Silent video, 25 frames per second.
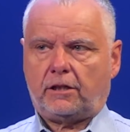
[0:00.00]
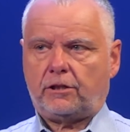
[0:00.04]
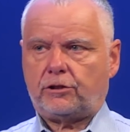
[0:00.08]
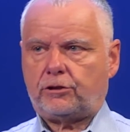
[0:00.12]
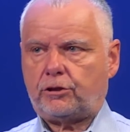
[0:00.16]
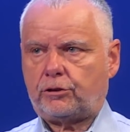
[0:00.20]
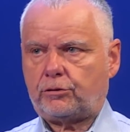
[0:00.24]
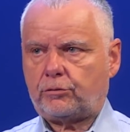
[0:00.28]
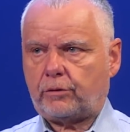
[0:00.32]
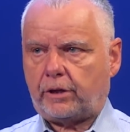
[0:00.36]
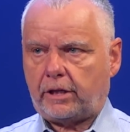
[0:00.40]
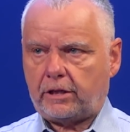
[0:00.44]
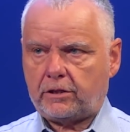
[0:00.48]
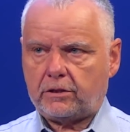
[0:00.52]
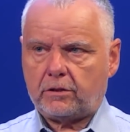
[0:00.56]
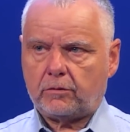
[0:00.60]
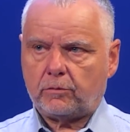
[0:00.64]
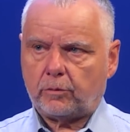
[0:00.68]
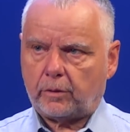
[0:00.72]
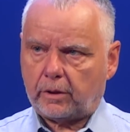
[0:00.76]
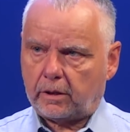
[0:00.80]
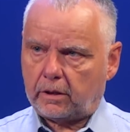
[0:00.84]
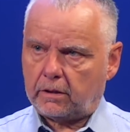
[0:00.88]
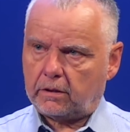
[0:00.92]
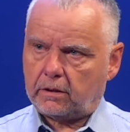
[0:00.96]
in a
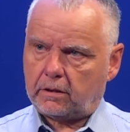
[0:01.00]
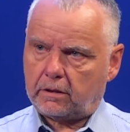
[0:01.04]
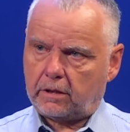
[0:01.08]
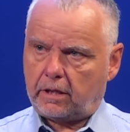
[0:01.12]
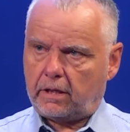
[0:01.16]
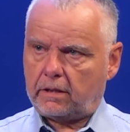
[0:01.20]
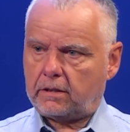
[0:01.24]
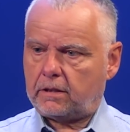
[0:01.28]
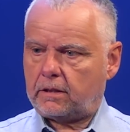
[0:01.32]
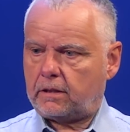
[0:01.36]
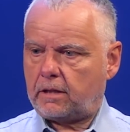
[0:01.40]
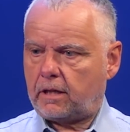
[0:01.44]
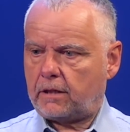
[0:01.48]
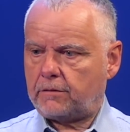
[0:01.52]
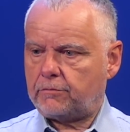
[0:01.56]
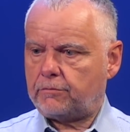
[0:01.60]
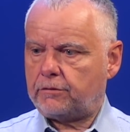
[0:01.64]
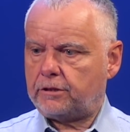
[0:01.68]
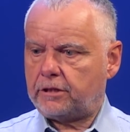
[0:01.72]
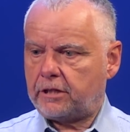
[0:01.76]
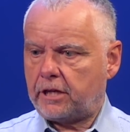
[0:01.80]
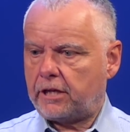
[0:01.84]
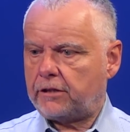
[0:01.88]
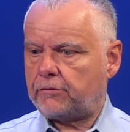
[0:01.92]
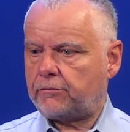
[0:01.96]
situation where the data that
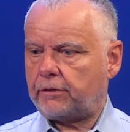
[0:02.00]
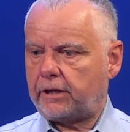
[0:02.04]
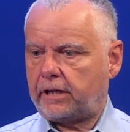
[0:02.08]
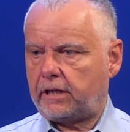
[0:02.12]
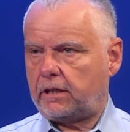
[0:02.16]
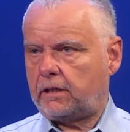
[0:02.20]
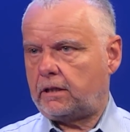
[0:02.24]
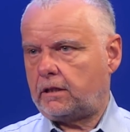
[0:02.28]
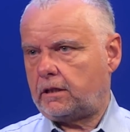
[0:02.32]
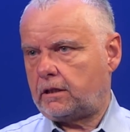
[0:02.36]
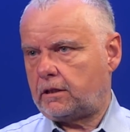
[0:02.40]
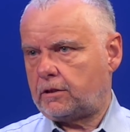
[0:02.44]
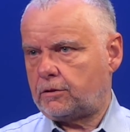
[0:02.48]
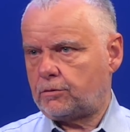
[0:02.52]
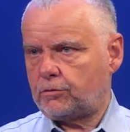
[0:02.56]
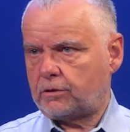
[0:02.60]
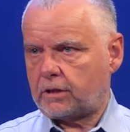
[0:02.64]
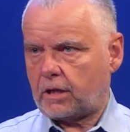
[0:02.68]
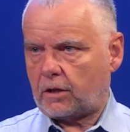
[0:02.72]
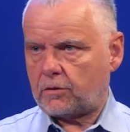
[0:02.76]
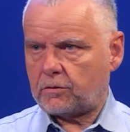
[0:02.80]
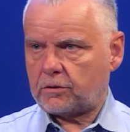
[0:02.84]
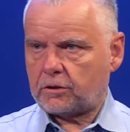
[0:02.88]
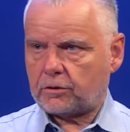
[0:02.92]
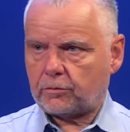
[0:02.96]
we generated in
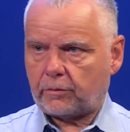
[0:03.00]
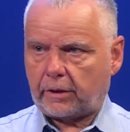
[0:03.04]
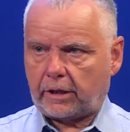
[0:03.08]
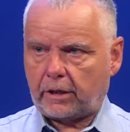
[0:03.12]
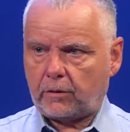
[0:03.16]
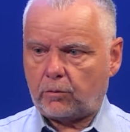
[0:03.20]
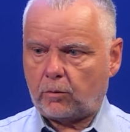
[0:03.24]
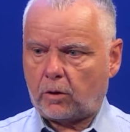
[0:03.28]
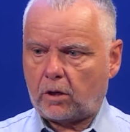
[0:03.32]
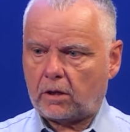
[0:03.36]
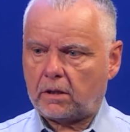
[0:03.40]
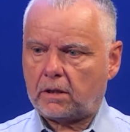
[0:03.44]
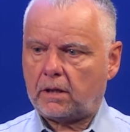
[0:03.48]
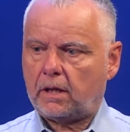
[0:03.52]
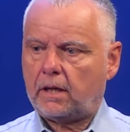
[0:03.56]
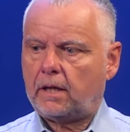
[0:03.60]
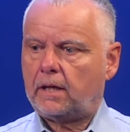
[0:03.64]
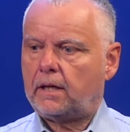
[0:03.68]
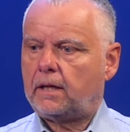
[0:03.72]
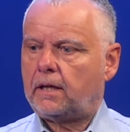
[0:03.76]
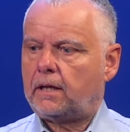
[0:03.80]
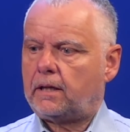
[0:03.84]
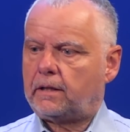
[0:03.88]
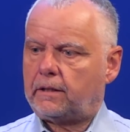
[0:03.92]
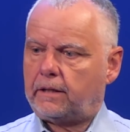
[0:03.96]
2021,
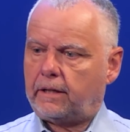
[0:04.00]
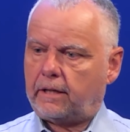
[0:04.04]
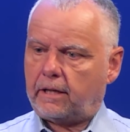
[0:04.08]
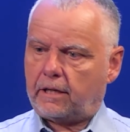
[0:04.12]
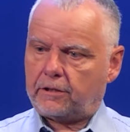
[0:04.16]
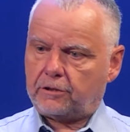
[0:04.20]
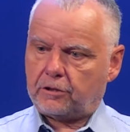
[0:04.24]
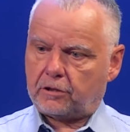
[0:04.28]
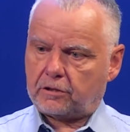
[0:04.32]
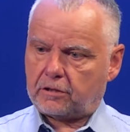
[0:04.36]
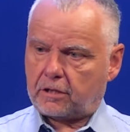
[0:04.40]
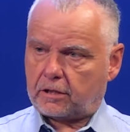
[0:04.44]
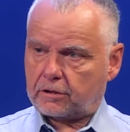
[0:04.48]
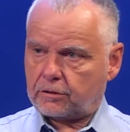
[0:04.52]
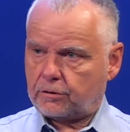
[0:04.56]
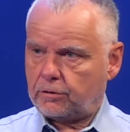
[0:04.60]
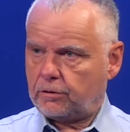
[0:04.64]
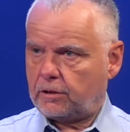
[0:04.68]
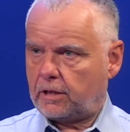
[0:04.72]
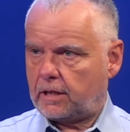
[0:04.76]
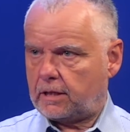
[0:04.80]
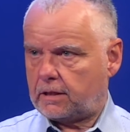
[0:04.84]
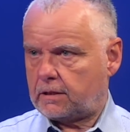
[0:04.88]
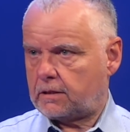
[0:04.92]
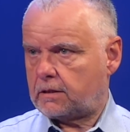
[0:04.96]
they are just as
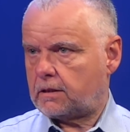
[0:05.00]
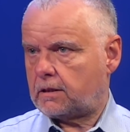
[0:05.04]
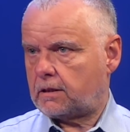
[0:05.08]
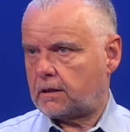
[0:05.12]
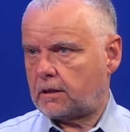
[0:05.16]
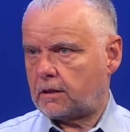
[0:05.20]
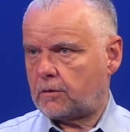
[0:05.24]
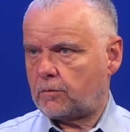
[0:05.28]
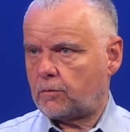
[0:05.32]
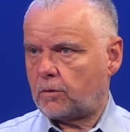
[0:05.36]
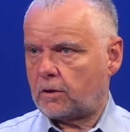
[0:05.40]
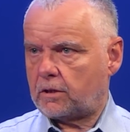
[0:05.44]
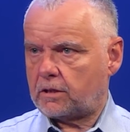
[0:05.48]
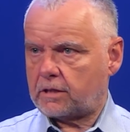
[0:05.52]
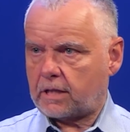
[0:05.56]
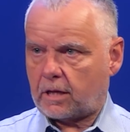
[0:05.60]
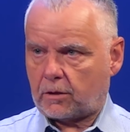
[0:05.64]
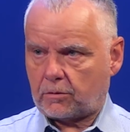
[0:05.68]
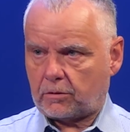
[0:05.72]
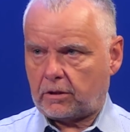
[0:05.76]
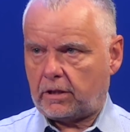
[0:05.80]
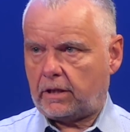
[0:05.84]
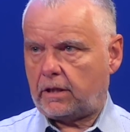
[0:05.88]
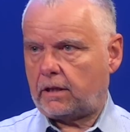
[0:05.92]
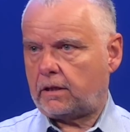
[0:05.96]
good as what is
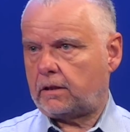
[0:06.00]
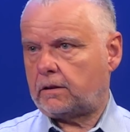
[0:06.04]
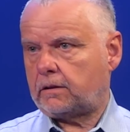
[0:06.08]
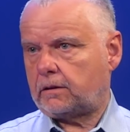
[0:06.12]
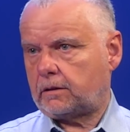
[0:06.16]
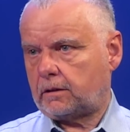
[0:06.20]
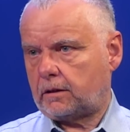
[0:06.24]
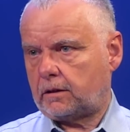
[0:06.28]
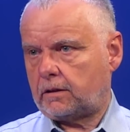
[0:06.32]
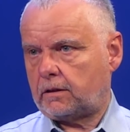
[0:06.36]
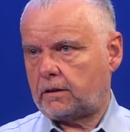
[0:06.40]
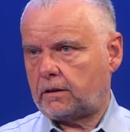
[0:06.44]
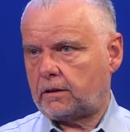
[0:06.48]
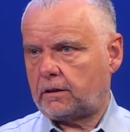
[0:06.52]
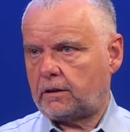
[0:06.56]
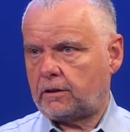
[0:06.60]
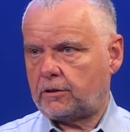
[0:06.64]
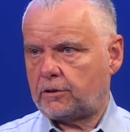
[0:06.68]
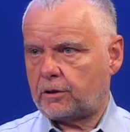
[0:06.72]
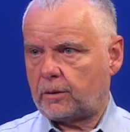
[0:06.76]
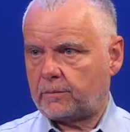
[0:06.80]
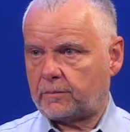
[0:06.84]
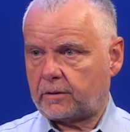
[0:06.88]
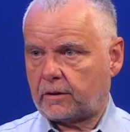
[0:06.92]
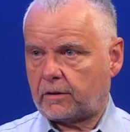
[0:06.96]
out there in
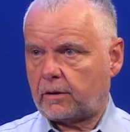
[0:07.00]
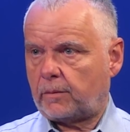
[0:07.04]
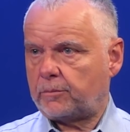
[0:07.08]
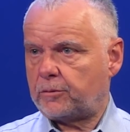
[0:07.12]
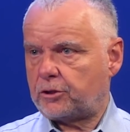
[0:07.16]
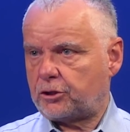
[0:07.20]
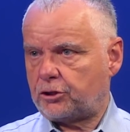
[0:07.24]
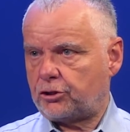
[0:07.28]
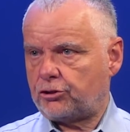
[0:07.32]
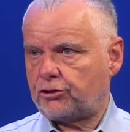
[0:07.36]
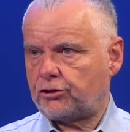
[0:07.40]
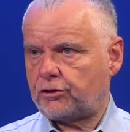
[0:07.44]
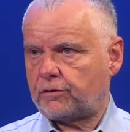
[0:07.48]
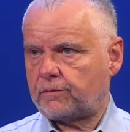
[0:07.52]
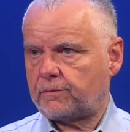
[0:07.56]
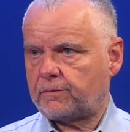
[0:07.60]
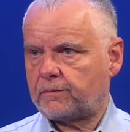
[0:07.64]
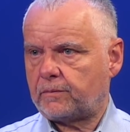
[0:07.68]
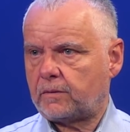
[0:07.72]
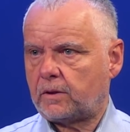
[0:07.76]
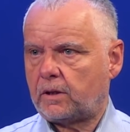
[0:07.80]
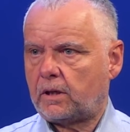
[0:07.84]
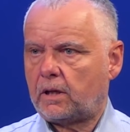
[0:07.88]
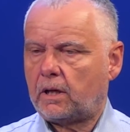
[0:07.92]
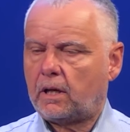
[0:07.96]
terms of competition.
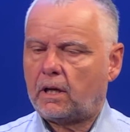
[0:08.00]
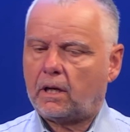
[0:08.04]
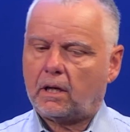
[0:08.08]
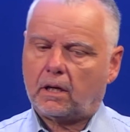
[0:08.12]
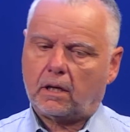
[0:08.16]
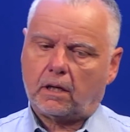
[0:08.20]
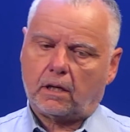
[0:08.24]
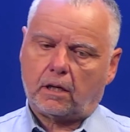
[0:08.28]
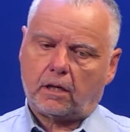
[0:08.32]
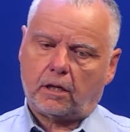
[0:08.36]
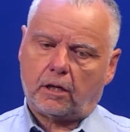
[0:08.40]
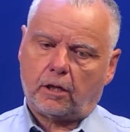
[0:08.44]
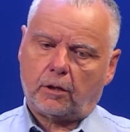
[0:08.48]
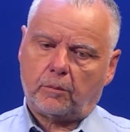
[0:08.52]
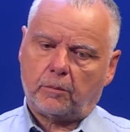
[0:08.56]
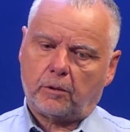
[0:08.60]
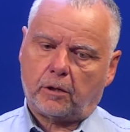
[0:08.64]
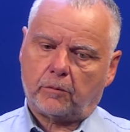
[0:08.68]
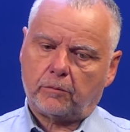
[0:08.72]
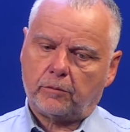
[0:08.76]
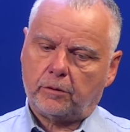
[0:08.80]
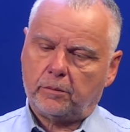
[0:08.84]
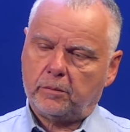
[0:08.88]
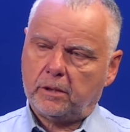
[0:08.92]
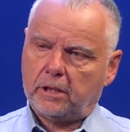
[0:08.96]

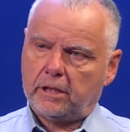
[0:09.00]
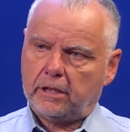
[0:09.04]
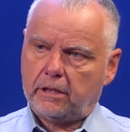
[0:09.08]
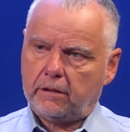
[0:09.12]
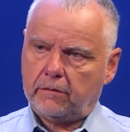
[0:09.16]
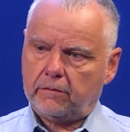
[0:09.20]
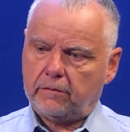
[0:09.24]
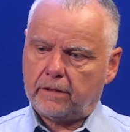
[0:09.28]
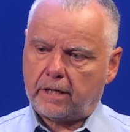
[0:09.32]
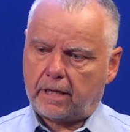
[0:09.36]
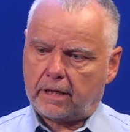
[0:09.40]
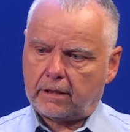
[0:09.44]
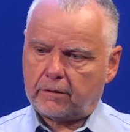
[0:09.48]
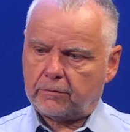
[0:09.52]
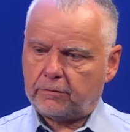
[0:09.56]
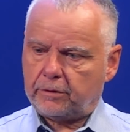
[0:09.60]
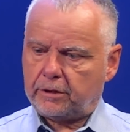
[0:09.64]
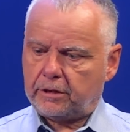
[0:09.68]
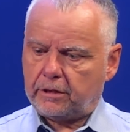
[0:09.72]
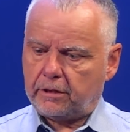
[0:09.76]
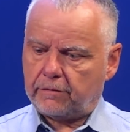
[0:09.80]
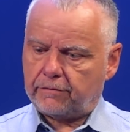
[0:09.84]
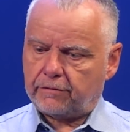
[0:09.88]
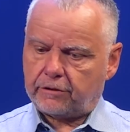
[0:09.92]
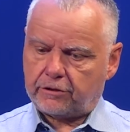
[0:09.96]
But we believe that
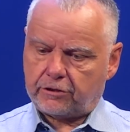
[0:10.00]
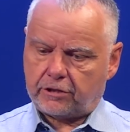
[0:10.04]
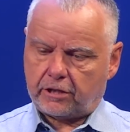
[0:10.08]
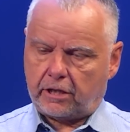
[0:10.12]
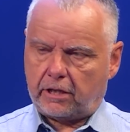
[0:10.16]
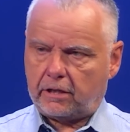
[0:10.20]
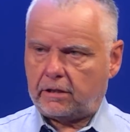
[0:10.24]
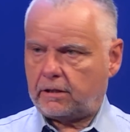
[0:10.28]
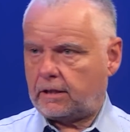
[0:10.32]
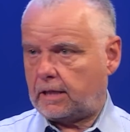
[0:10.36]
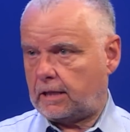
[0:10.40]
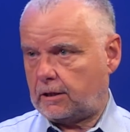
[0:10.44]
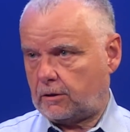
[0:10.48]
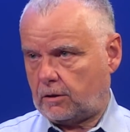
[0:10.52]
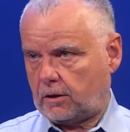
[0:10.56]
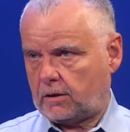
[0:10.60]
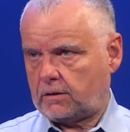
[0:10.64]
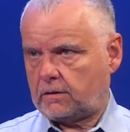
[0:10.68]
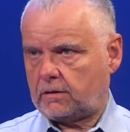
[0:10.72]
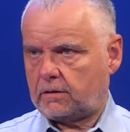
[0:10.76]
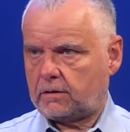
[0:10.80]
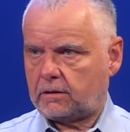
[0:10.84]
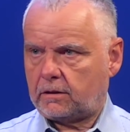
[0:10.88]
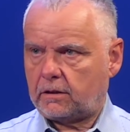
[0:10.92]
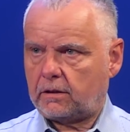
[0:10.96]
we differentiate a
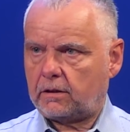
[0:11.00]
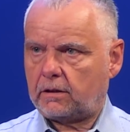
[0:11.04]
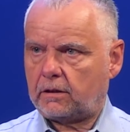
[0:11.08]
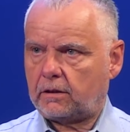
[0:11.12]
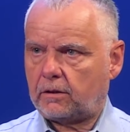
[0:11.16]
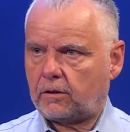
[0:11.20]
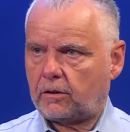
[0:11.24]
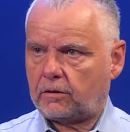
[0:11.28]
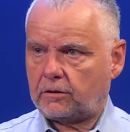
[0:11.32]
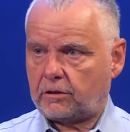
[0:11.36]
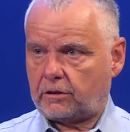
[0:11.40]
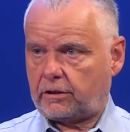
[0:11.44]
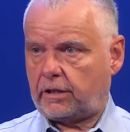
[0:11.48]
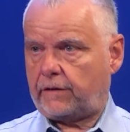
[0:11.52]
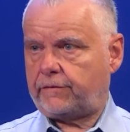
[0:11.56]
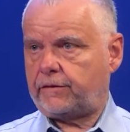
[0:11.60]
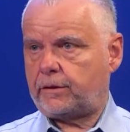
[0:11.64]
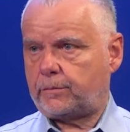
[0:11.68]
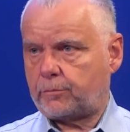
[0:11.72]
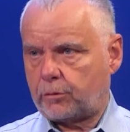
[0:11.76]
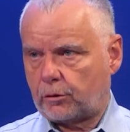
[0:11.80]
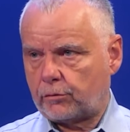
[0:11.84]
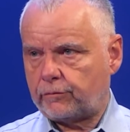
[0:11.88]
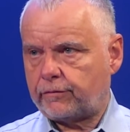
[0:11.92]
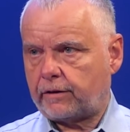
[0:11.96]
lot on the
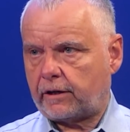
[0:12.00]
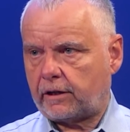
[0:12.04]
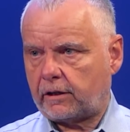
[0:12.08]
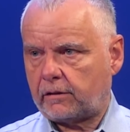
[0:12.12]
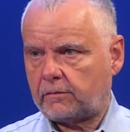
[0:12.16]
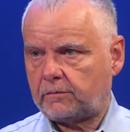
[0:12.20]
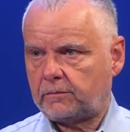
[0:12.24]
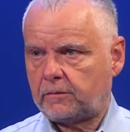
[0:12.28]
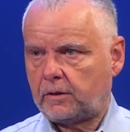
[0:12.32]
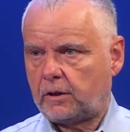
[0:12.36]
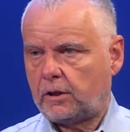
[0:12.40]
safety profile